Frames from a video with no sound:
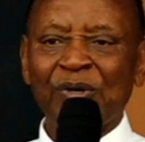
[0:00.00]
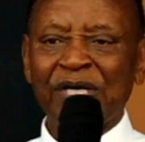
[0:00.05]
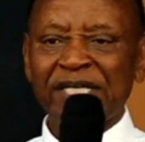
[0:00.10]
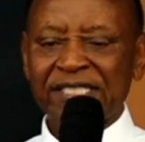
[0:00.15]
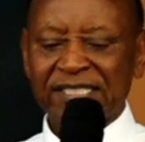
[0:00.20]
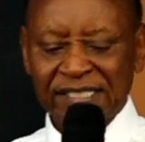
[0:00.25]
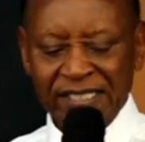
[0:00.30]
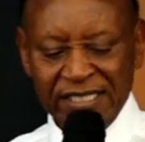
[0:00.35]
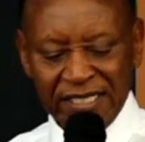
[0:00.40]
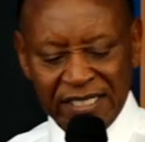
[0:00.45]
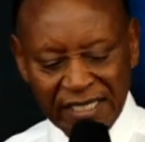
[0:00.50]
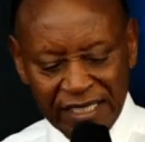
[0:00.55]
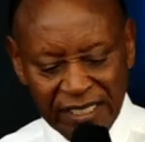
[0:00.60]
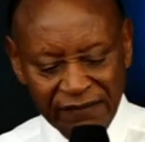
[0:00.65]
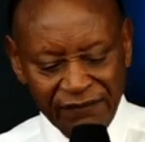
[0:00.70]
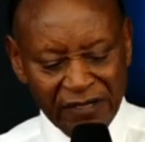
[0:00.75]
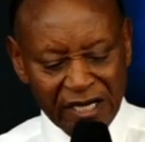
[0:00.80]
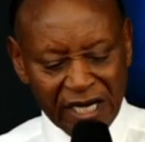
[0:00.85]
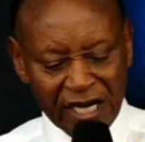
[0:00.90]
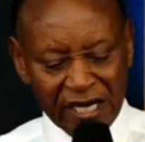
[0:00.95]
us
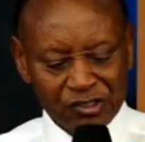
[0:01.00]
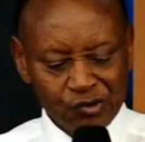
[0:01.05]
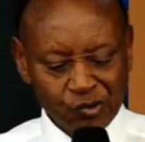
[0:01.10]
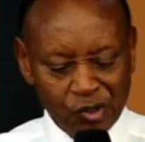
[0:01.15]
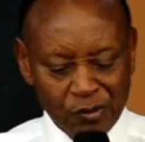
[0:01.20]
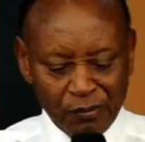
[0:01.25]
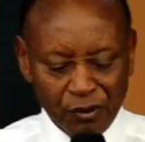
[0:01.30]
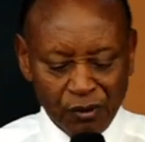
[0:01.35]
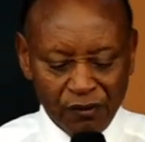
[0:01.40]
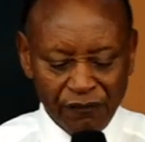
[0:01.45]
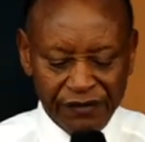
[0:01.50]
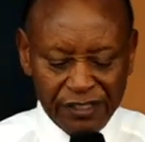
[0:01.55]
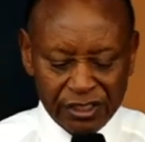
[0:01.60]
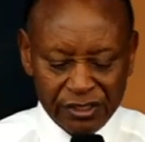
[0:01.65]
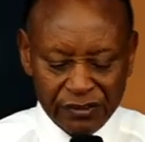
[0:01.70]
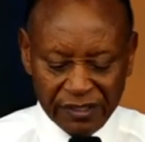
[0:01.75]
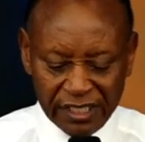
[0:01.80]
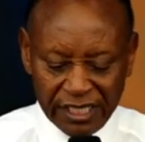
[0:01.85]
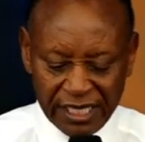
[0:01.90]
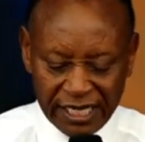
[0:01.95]
even as we move
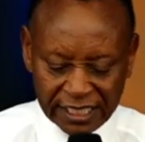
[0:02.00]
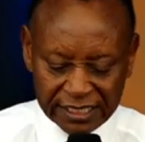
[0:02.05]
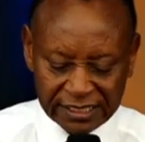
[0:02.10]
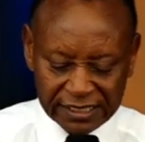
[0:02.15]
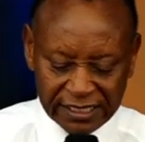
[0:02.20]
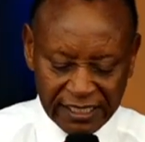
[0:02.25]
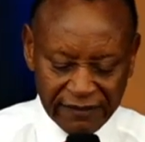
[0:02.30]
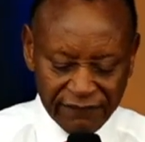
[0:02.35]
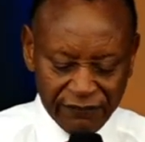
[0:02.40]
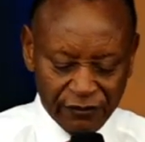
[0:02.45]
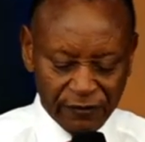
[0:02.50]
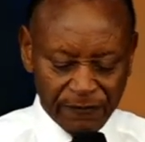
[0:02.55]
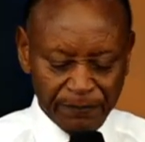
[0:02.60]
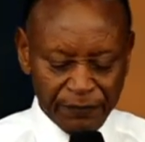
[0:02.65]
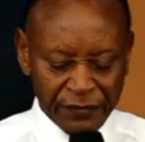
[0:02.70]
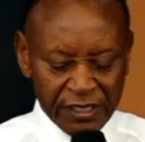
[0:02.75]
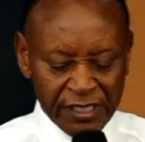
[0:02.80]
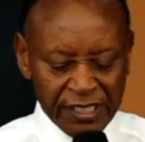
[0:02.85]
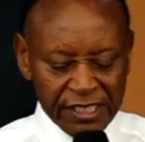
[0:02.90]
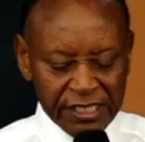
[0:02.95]
into the next level.
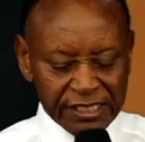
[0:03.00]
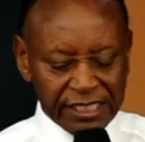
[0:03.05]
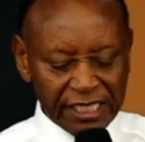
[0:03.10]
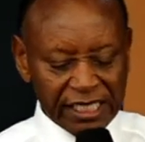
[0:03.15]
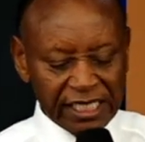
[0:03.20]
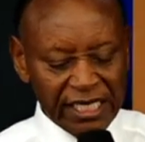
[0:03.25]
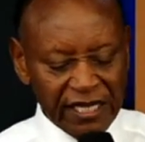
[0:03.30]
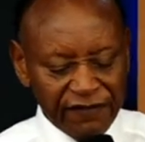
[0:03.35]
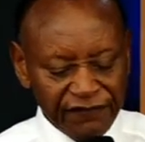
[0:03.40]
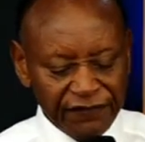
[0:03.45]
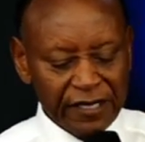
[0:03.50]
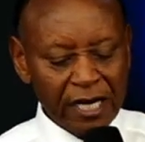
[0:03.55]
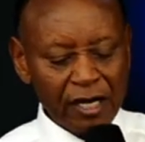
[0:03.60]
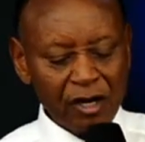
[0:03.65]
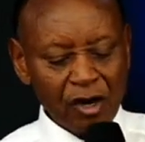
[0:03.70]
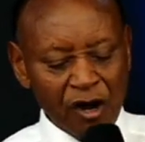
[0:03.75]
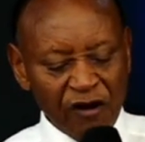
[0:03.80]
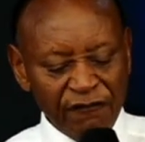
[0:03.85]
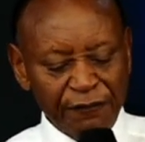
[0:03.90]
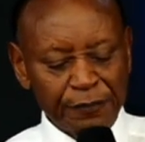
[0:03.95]
Significant
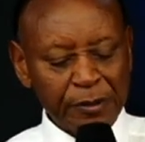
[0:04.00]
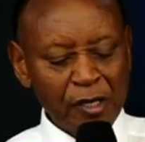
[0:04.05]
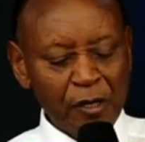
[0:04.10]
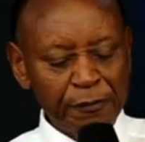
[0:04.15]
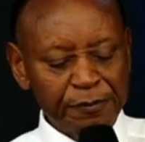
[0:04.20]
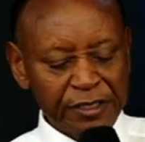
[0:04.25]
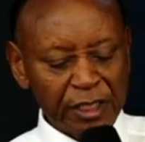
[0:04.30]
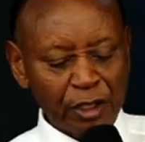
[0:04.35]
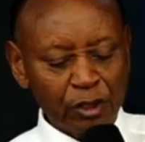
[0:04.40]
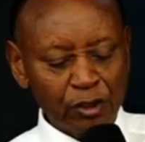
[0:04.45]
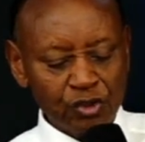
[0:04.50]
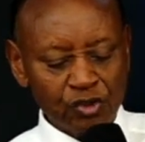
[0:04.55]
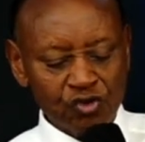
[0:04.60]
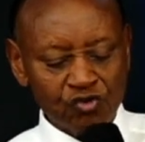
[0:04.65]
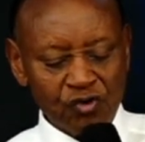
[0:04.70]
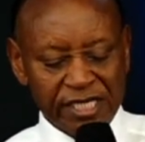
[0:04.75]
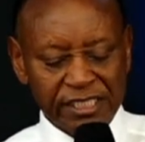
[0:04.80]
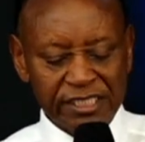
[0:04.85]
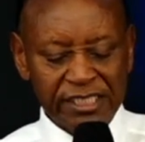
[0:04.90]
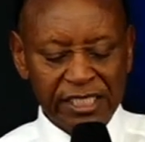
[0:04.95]
ob obstacle to
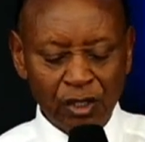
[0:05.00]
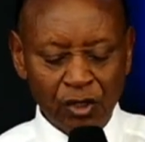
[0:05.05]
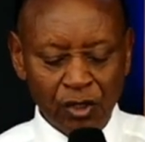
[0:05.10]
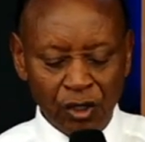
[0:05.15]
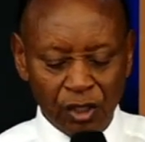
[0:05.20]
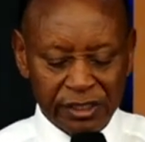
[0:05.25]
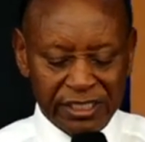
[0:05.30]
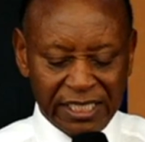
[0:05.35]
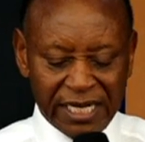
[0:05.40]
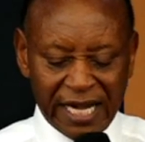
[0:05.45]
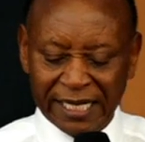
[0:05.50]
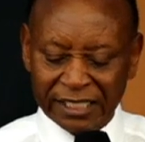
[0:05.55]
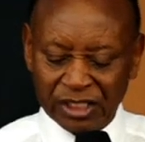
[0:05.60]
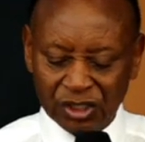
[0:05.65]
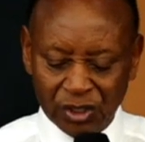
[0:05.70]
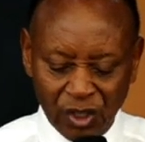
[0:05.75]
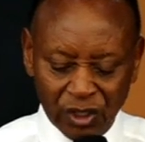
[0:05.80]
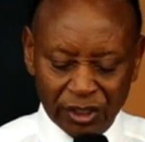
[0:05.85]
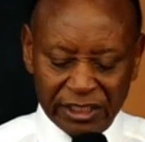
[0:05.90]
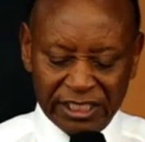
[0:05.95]
trusting God at
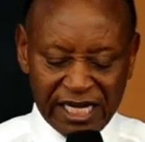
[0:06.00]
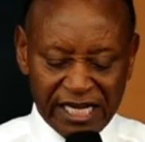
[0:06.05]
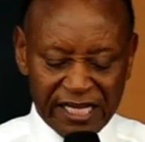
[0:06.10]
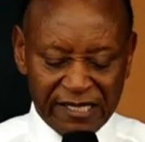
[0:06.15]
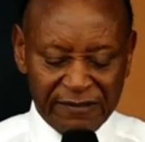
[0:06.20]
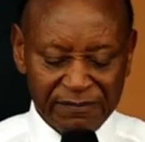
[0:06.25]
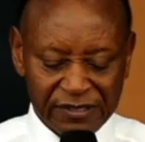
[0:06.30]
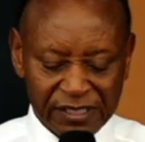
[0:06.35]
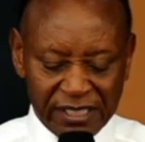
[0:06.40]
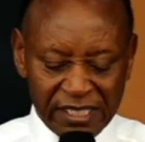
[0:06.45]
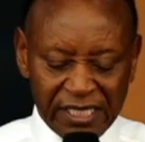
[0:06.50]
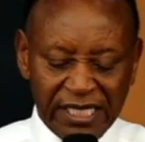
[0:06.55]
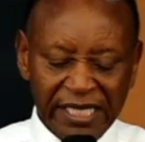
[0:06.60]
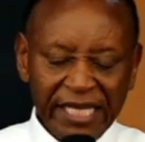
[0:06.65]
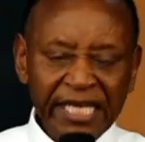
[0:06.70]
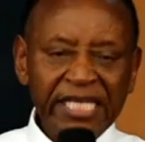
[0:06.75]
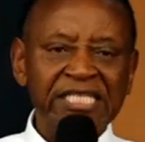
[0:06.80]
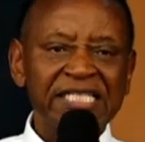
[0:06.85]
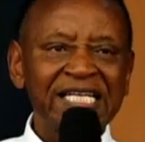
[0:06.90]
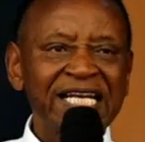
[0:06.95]
all times
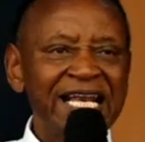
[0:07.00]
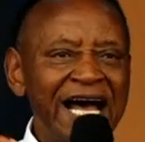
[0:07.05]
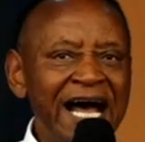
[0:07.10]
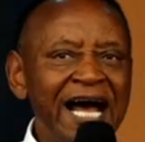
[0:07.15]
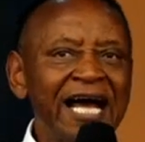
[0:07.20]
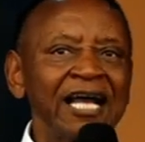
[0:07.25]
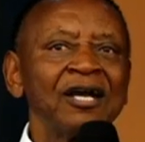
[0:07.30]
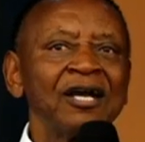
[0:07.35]
is lack